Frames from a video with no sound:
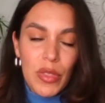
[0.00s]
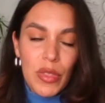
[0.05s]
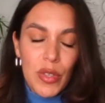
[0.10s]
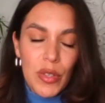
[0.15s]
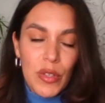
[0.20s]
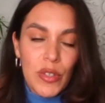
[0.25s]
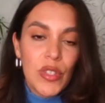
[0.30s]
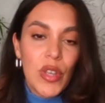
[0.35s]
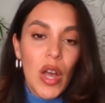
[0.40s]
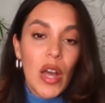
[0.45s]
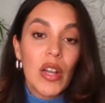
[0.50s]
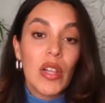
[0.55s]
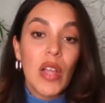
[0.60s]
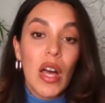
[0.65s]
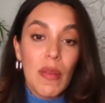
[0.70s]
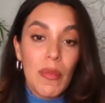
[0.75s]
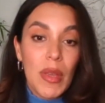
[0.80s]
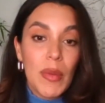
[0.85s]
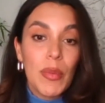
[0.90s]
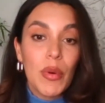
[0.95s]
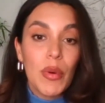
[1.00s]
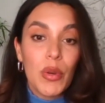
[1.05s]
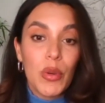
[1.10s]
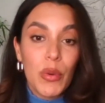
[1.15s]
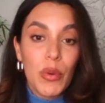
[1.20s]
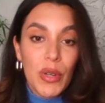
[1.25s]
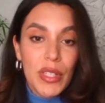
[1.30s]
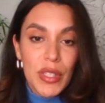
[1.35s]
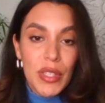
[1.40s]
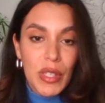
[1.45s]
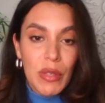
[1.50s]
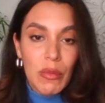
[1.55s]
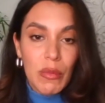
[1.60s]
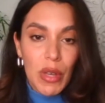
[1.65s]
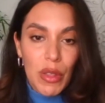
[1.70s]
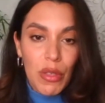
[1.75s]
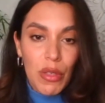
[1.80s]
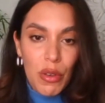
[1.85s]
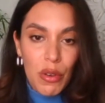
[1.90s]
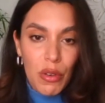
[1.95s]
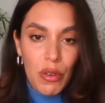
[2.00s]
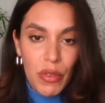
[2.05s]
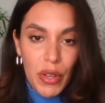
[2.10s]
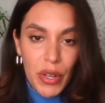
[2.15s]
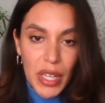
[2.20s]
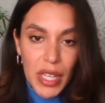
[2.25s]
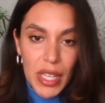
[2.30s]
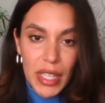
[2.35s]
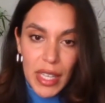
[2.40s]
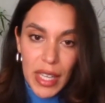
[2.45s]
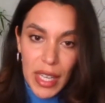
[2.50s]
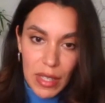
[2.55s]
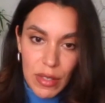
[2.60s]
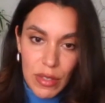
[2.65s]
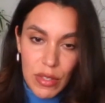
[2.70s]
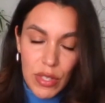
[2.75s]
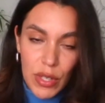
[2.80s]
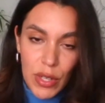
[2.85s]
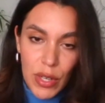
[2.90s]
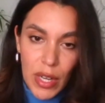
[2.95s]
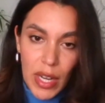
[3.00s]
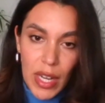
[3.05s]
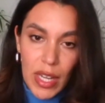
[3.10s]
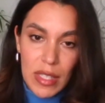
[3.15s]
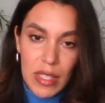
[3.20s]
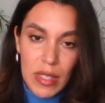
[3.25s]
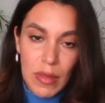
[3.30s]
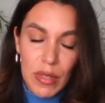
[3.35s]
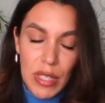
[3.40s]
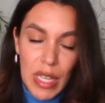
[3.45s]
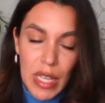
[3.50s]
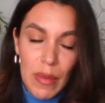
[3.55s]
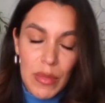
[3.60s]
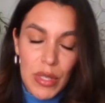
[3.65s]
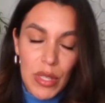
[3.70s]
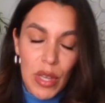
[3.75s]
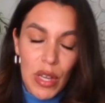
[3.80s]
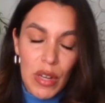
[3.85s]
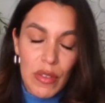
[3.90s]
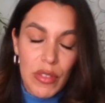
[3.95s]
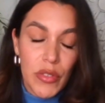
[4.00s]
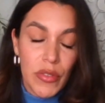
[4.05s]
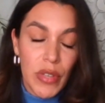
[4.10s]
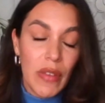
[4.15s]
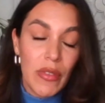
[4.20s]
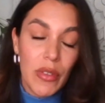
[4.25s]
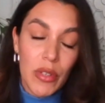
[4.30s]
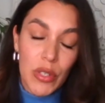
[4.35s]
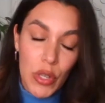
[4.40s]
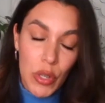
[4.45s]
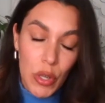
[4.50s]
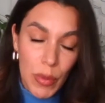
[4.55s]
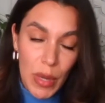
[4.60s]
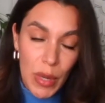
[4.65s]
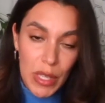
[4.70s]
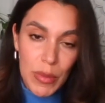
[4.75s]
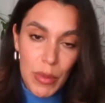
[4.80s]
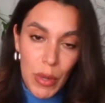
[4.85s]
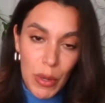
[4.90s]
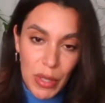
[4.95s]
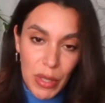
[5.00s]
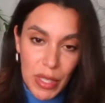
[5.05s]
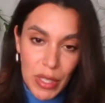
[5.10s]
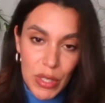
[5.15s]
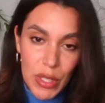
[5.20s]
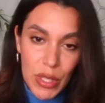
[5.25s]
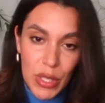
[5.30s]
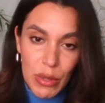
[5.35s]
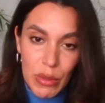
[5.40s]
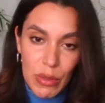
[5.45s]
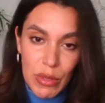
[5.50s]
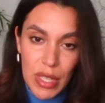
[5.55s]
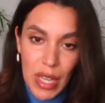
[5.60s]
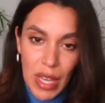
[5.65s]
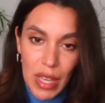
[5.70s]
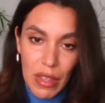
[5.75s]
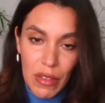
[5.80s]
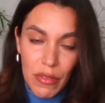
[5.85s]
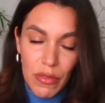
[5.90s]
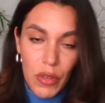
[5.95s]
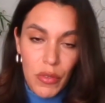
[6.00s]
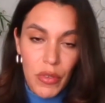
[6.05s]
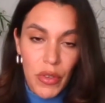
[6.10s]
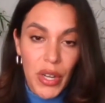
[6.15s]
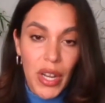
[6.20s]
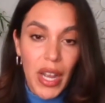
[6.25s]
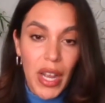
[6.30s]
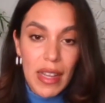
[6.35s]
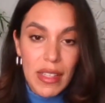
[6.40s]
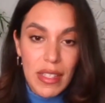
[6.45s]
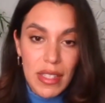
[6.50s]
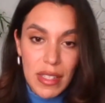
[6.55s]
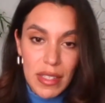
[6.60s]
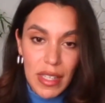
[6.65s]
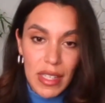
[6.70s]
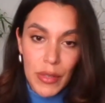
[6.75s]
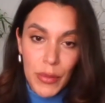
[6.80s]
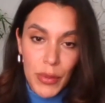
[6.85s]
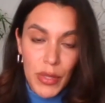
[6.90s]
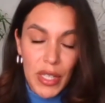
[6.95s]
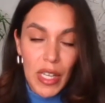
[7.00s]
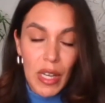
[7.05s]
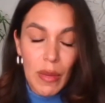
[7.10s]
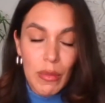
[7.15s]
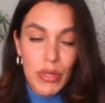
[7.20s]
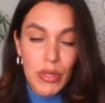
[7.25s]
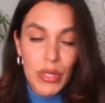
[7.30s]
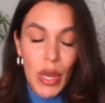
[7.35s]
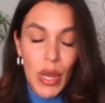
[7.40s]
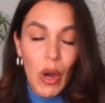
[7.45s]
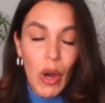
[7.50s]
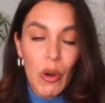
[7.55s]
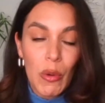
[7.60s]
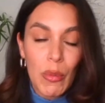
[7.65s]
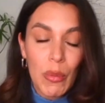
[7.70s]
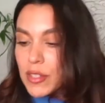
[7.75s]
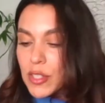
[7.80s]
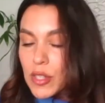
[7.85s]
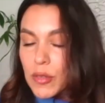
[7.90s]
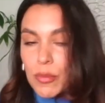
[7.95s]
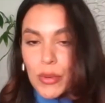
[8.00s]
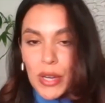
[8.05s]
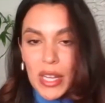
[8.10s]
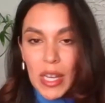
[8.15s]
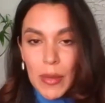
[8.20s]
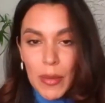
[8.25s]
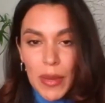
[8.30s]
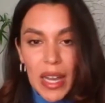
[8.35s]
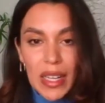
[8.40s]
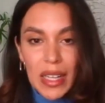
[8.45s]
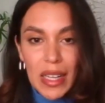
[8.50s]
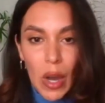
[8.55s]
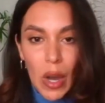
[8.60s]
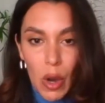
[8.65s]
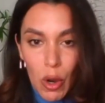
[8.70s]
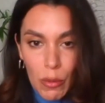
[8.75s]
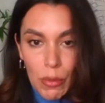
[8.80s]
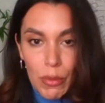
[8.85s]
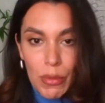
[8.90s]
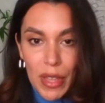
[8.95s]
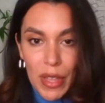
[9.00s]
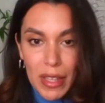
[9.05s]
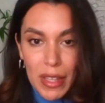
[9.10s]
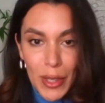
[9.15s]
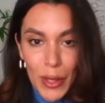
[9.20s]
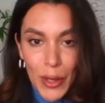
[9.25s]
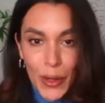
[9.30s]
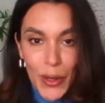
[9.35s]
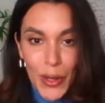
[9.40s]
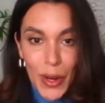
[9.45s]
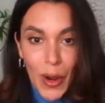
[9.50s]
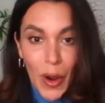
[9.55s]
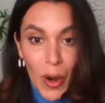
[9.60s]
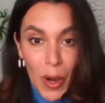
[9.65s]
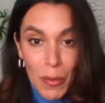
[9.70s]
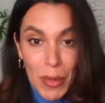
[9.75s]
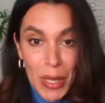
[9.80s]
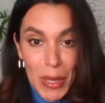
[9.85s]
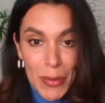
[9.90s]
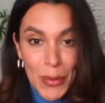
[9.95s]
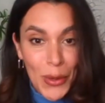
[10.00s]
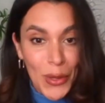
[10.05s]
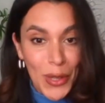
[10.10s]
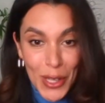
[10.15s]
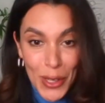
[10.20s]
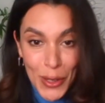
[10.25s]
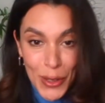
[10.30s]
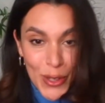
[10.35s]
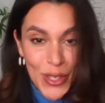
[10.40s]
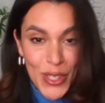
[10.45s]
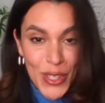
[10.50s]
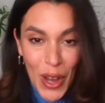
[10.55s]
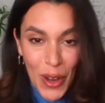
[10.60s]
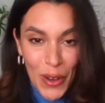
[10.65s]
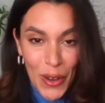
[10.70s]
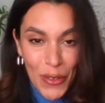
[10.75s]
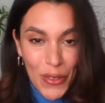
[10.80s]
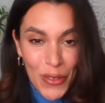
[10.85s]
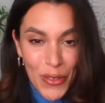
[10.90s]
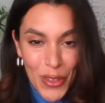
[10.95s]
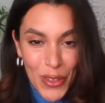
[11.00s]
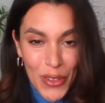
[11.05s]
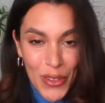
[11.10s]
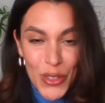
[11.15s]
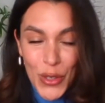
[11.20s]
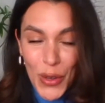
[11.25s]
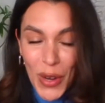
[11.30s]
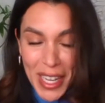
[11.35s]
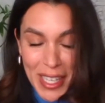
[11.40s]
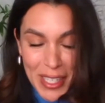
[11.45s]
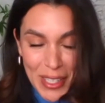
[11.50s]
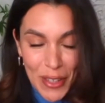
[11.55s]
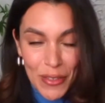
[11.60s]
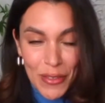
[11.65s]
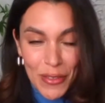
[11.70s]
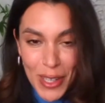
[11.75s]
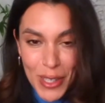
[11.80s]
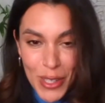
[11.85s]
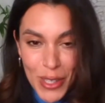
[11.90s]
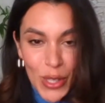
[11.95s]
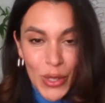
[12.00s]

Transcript: there's not a lot of people who are dealing with ovarian cancer, and sometimes a lot of survivors whom I've spoken to say they feel very isolated when it comes to hope. To bring up kind of hope that there are people like yourself trying to find